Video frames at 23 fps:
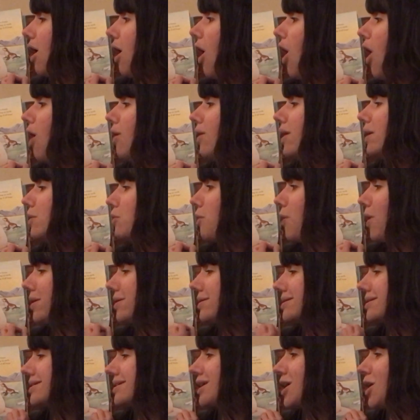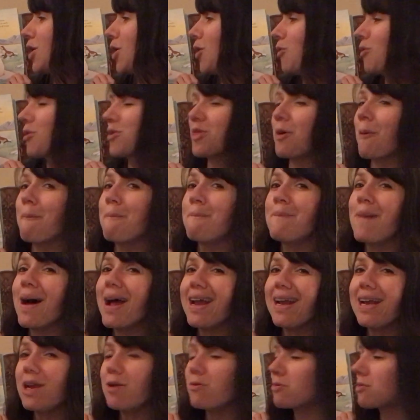All at once, with a
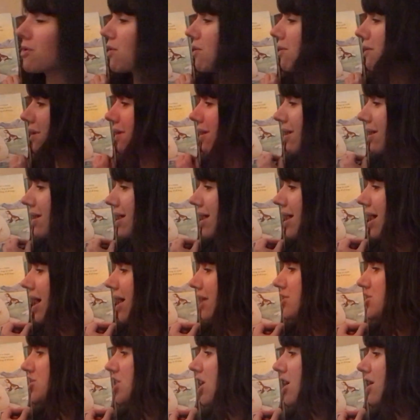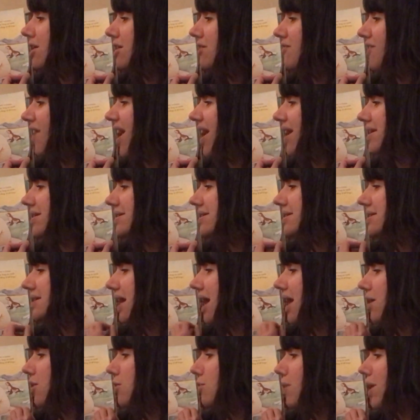mighty roar, a chunk of ice
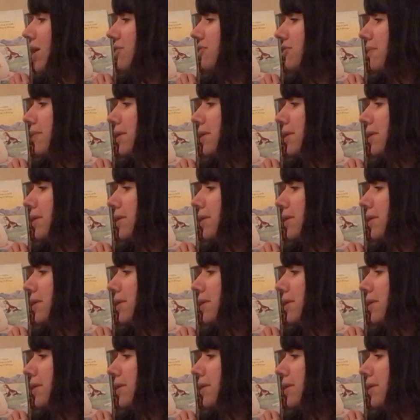cut away from